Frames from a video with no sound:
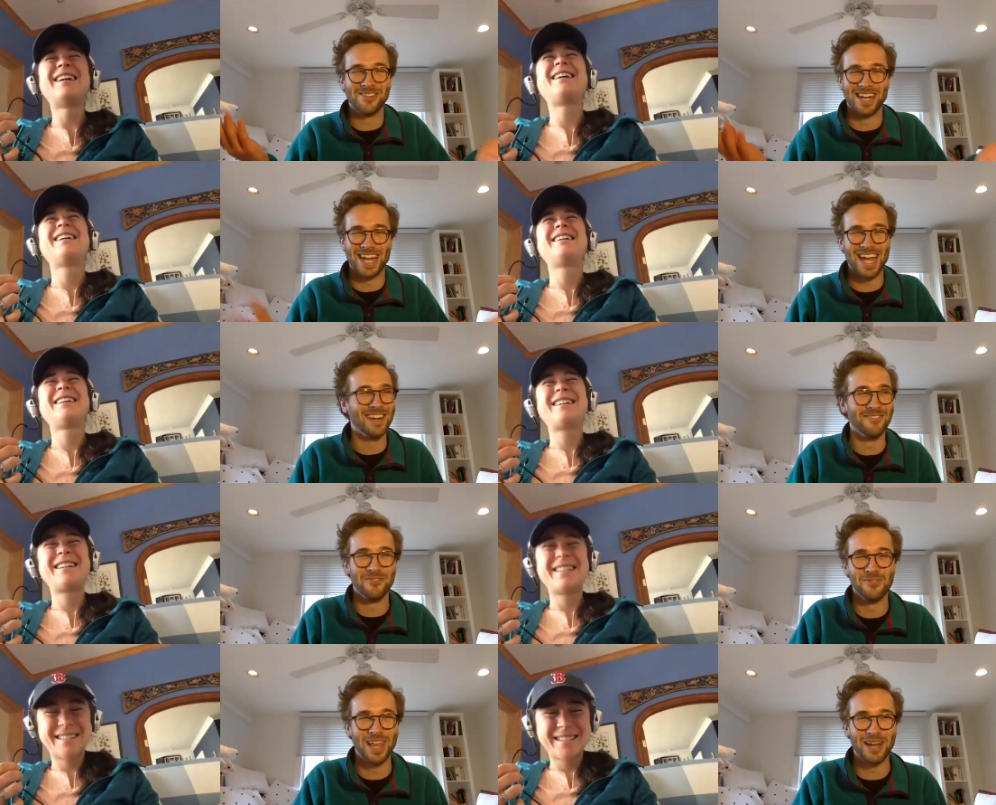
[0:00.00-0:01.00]
Speaker 1: doing?"
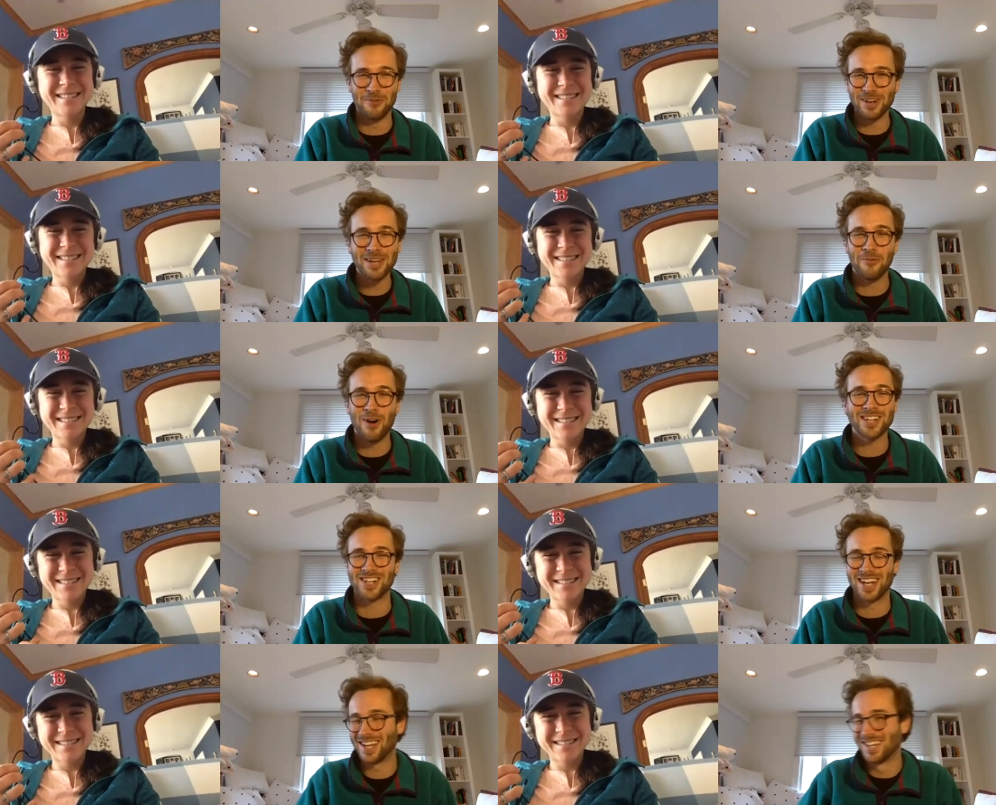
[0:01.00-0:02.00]
And like, "What are they
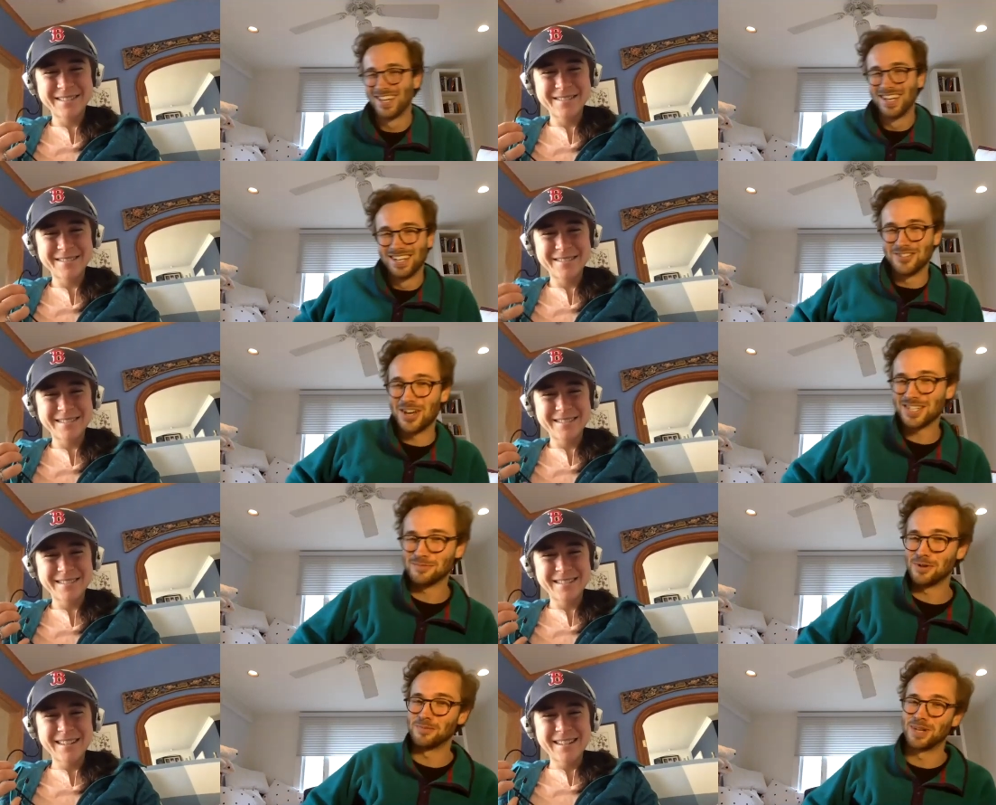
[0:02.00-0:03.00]
watching?" It was an
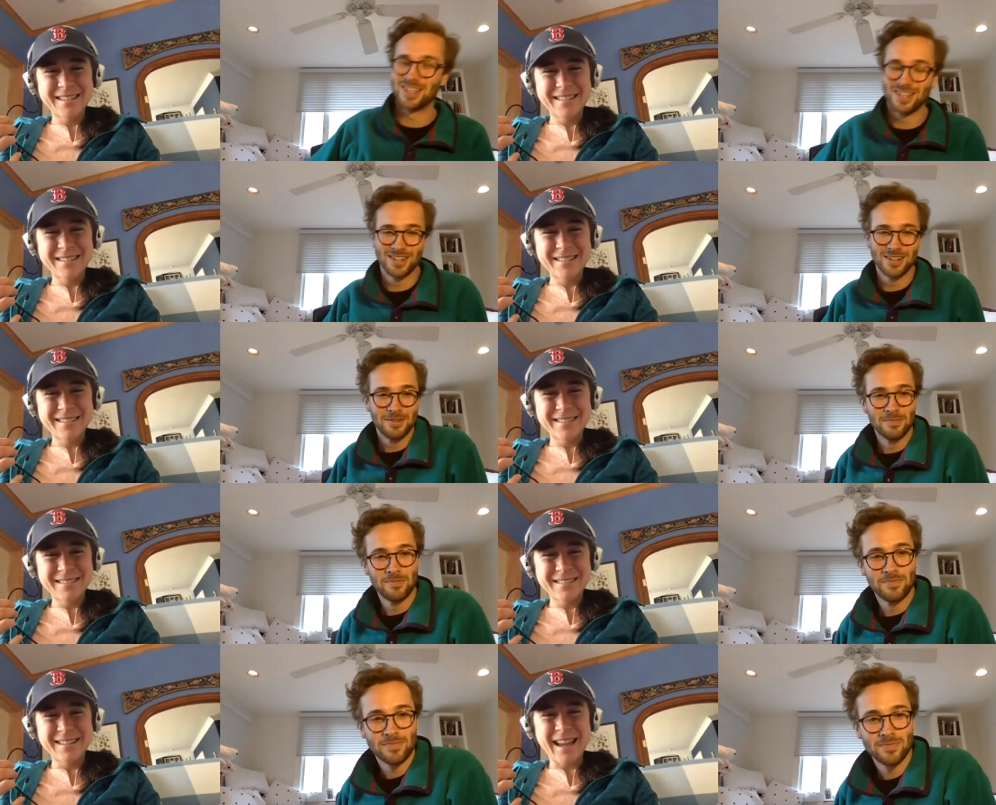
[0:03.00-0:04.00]
awesome moment.
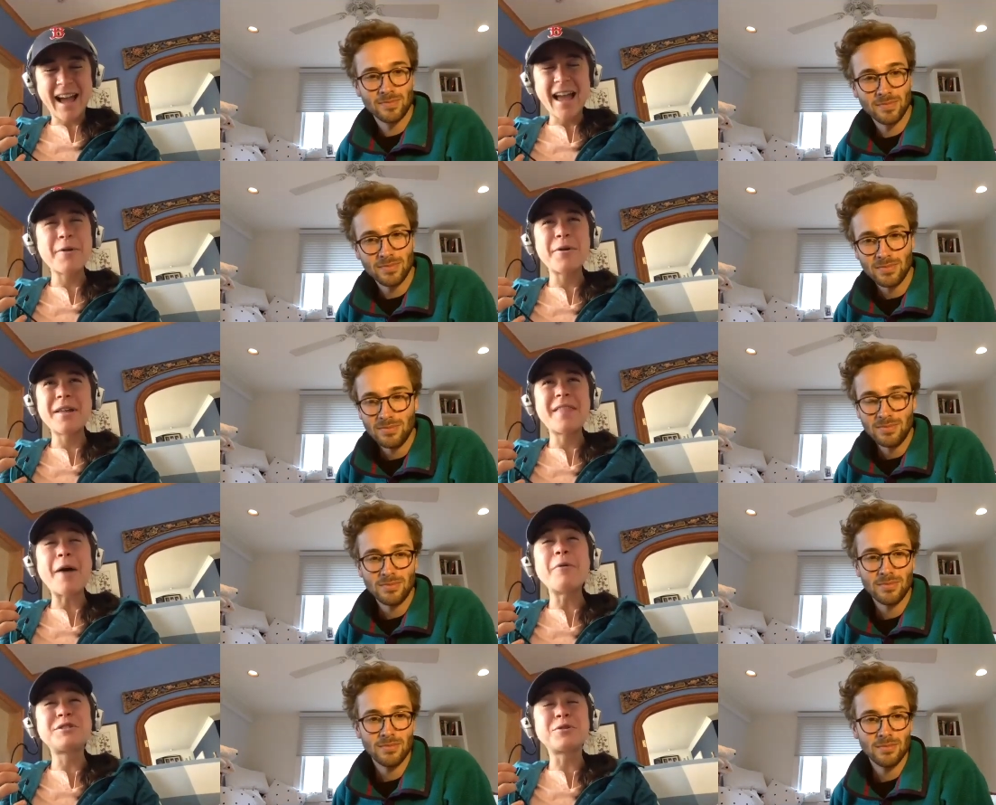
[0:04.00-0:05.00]
Speaker 2: Yeah, it
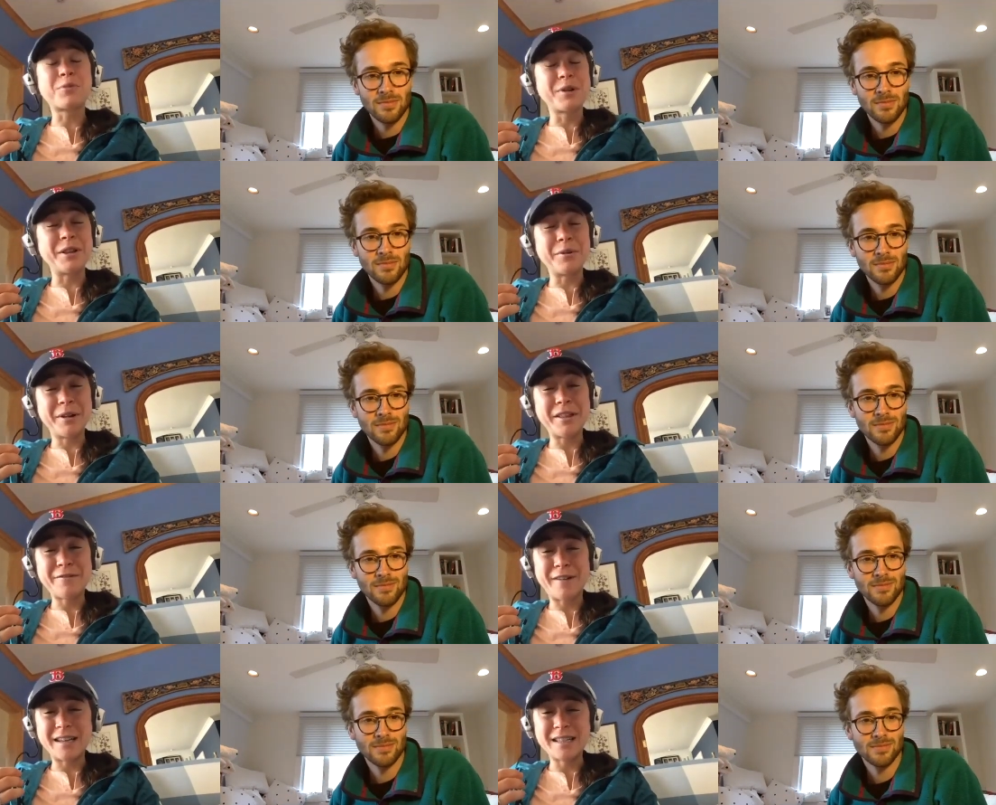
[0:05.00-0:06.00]
that was a really really
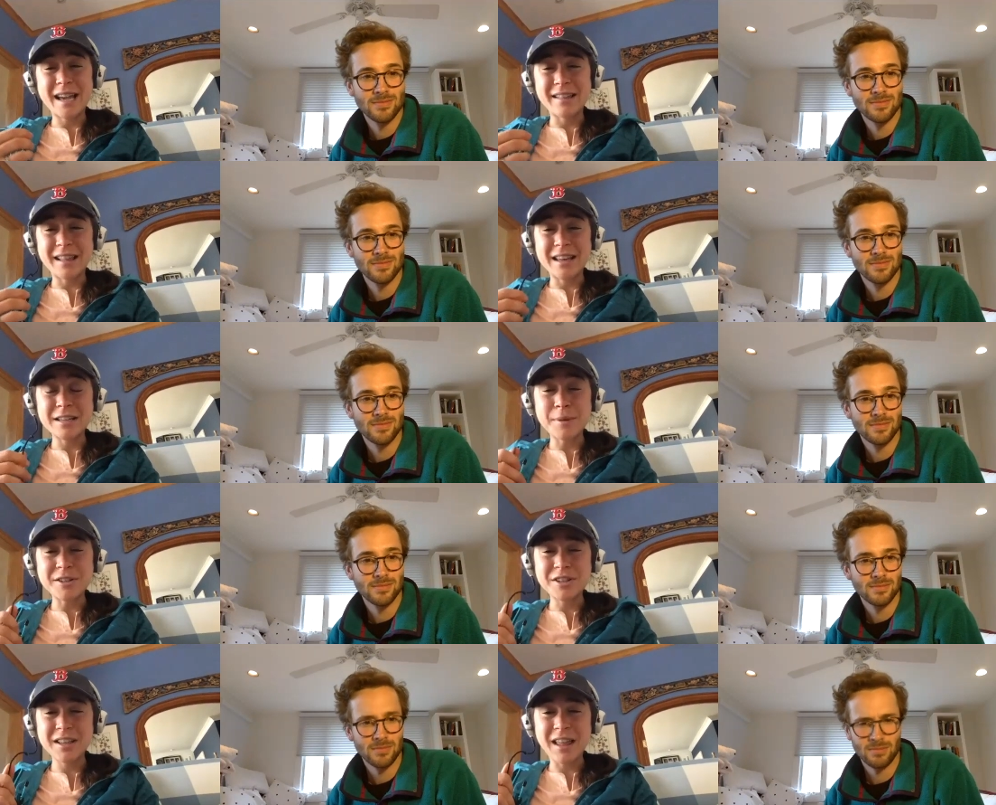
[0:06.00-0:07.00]
fun day. Like
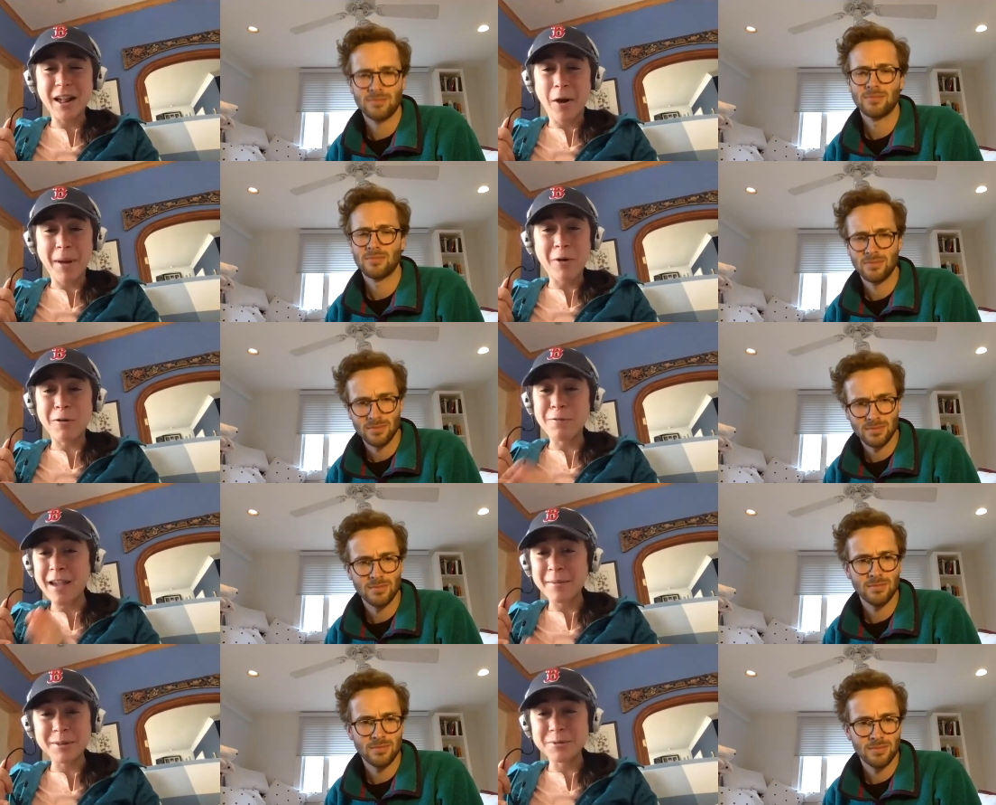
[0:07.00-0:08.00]
especially like my whole
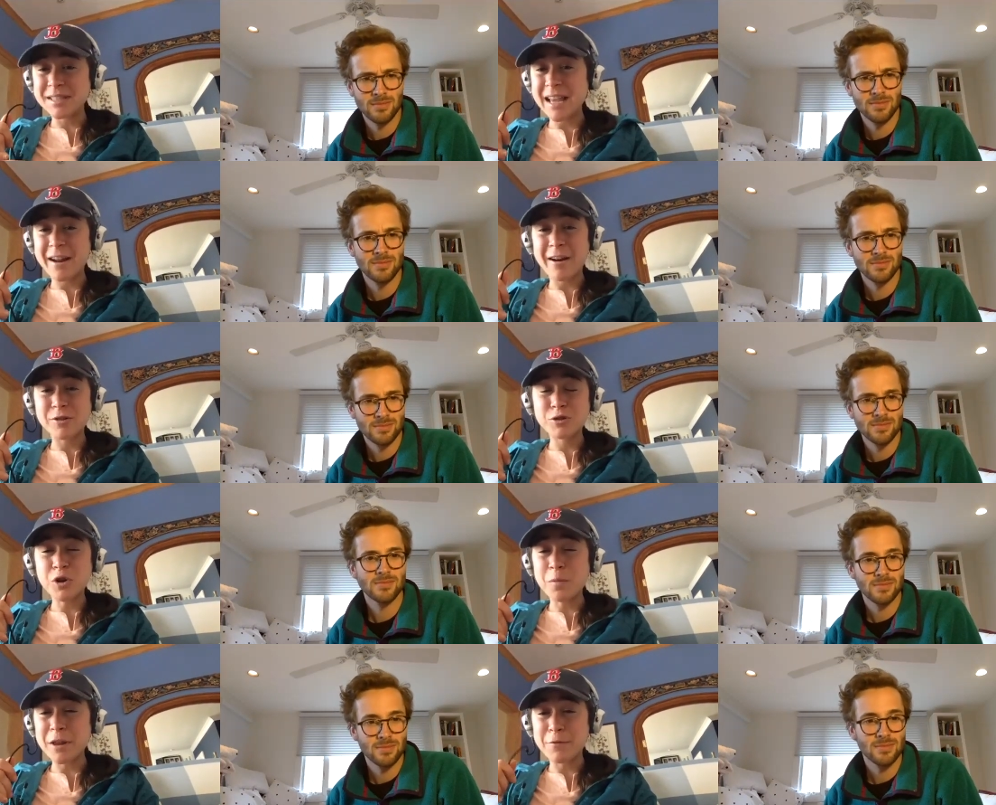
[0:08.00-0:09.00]
family was there.
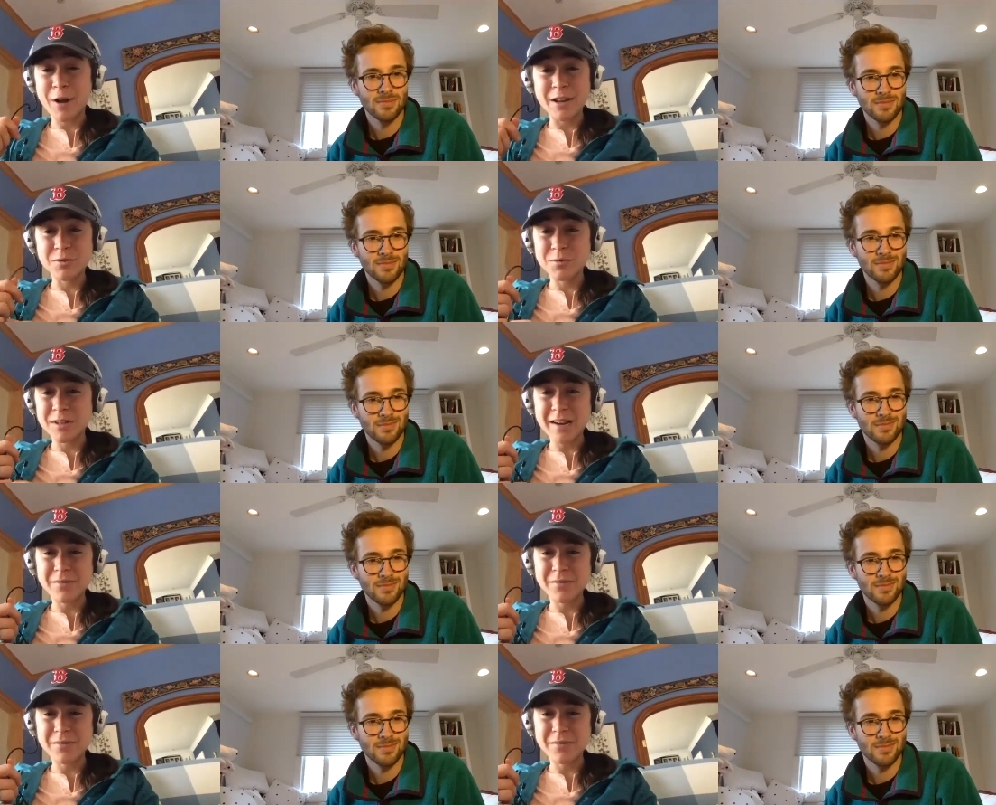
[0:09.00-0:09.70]
So many friends were down